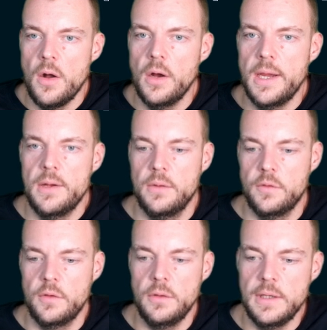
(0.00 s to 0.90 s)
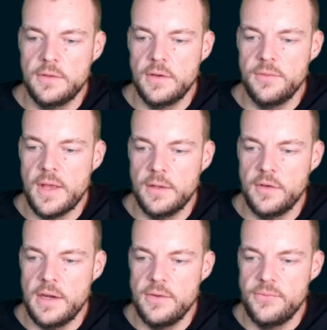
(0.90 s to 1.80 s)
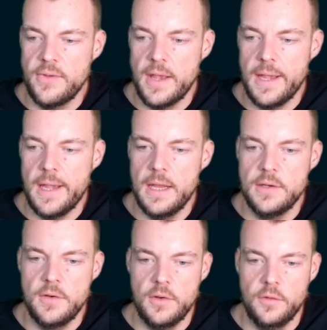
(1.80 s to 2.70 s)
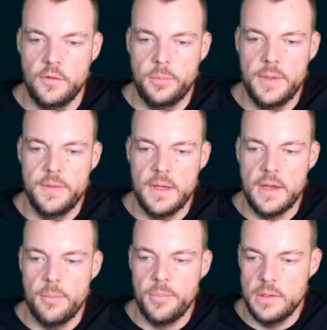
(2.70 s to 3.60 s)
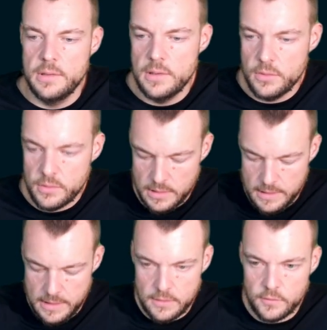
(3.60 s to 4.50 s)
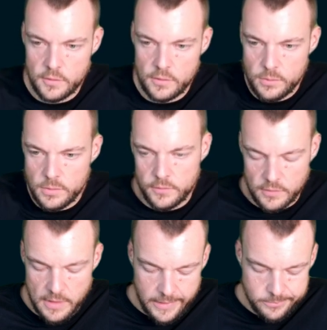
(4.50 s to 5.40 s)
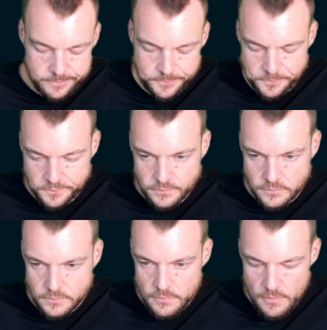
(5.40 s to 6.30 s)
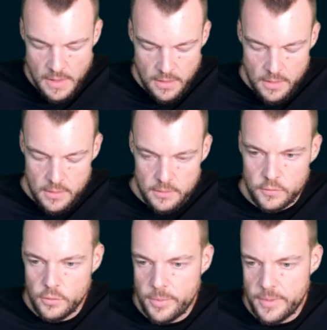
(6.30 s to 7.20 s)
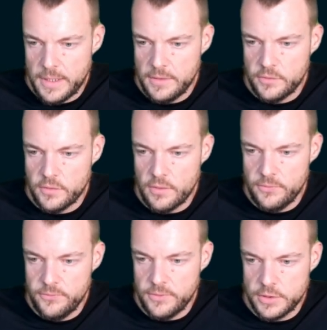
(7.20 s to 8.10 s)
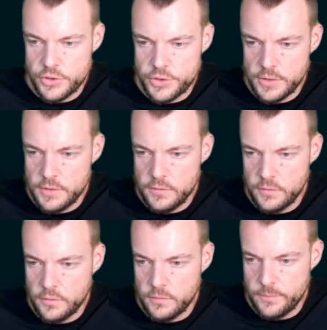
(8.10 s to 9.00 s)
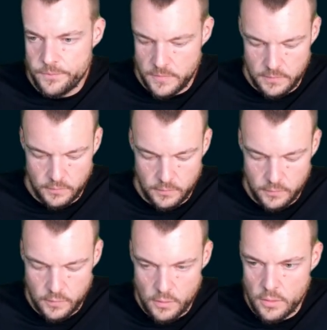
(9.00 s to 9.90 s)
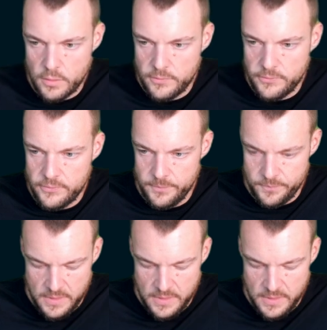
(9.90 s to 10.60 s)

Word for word: Okay, so let's give that a save and spin that up locally. So we'll say supabase functions serve,